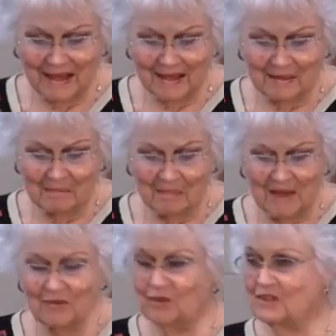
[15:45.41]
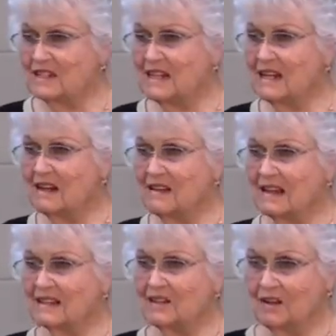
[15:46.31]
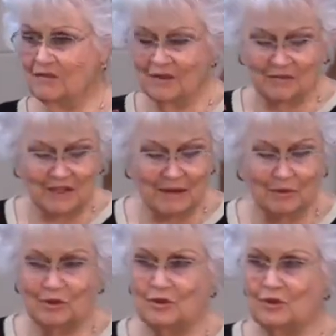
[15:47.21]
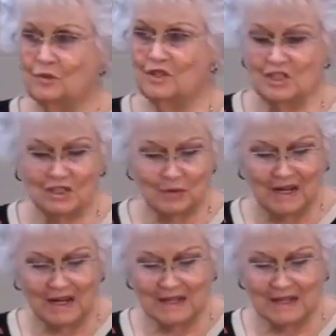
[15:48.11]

In verse 10 of chapter 2 that we just read,